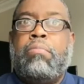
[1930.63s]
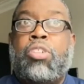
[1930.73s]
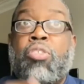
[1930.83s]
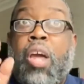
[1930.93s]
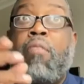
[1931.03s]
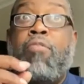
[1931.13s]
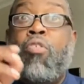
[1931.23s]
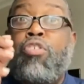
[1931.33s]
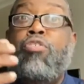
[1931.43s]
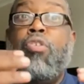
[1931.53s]
So
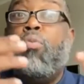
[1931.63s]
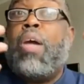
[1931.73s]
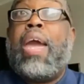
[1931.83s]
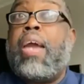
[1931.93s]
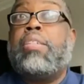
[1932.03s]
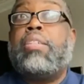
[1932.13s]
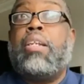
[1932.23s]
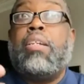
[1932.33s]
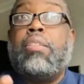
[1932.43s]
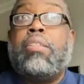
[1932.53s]
therefore, you know the
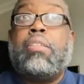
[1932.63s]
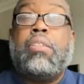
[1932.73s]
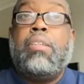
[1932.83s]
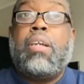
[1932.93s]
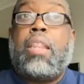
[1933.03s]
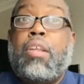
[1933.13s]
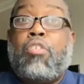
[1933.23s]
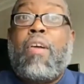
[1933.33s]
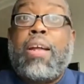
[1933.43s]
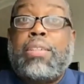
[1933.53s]
excellence and the
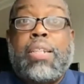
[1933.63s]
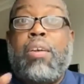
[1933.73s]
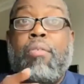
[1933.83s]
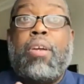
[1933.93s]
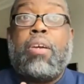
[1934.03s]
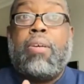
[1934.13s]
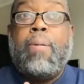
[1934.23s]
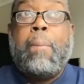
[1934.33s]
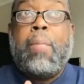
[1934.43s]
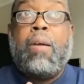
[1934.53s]
criteria
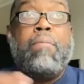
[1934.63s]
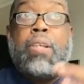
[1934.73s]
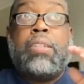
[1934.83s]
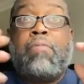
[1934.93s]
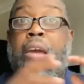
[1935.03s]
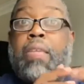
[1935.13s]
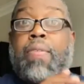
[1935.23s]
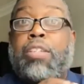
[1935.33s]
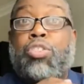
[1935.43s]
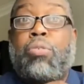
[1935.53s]
of this faith
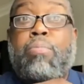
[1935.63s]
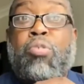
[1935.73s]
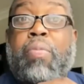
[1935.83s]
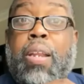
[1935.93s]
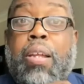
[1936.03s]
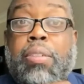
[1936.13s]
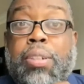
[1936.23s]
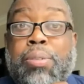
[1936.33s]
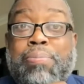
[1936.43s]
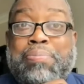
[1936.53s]
that you're moving
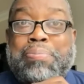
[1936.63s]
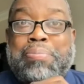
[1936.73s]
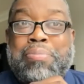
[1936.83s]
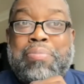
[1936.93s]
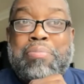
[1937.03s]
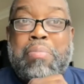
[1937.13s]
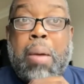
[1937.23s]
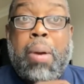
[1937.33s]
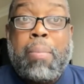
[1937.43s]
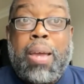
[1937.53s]
into.
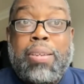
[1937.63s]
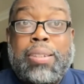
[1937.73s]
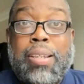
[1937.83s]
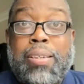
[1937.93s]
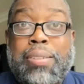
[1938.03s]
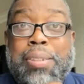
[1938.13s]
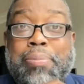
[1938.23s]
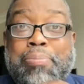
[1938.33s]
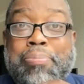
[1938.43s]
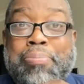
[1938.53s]
Am I making sense?
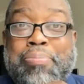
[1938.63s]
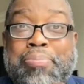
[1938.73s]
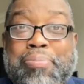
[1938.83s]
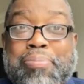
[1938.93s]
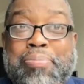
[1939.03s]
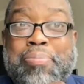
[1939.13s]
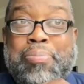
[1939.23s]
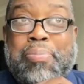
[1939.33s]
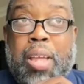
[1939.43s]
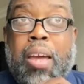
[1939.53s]

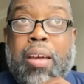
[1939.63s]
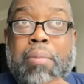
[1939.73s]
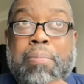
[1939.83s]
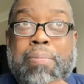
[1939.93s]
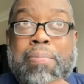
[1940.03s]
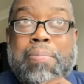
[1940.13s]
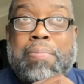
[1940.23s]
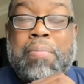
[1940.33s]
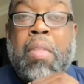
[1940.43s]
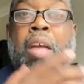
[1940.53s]
Yeah.
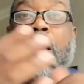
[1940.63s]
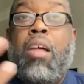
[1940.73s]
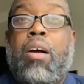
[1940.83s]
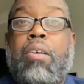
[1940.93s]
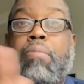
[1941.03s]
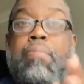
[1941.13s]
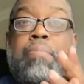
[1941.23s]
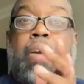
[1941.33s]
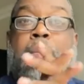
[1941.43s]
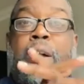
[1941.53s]
Look,
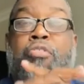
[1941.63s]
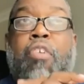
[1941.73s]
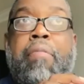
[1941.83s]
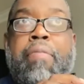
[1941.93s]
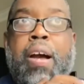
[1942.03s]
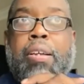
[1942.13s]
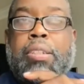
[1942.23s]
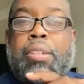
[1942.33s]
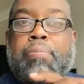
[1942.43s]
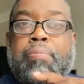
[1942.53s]
I'm Undrai
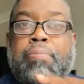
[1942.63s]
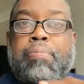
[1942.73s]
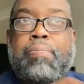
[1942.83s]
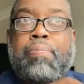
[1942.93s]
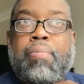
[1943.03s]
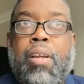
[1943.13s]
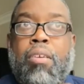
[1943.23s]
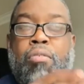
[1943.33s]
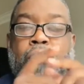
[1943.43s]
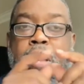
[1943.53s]
Fizer.
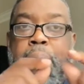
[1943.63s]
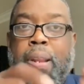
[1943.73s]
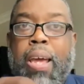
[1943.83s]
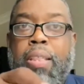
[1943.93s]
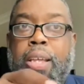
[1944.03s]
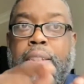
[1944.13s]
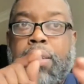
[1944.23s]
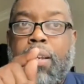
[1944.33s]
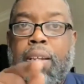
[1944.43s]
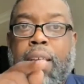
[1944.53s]
Replay
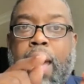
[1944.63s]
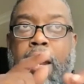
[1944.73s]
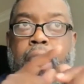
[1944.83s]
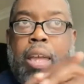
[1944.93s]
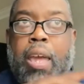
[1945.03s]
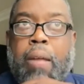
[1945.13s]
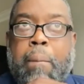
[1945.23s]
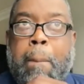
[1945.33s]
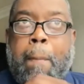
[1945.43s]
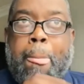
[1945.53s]
this and look at it again.